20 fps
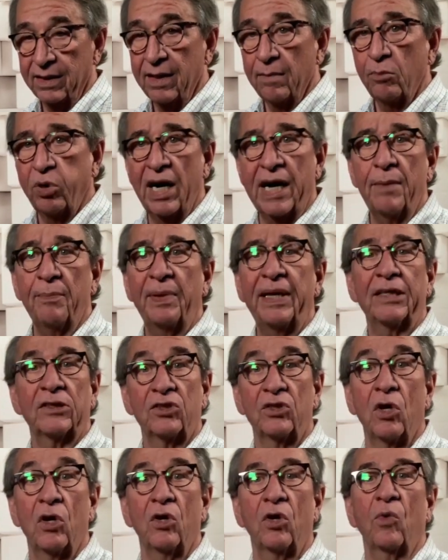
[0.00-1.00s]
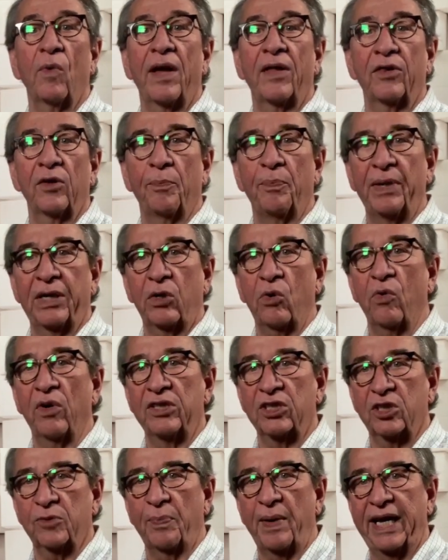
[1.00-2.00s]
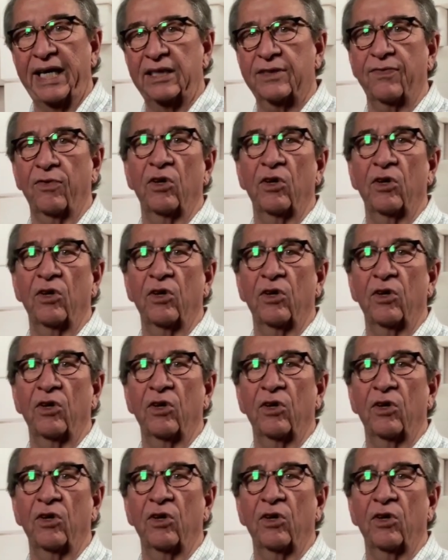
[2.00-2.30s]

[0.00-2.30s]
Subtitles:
PlanB is known around the Bitcoin space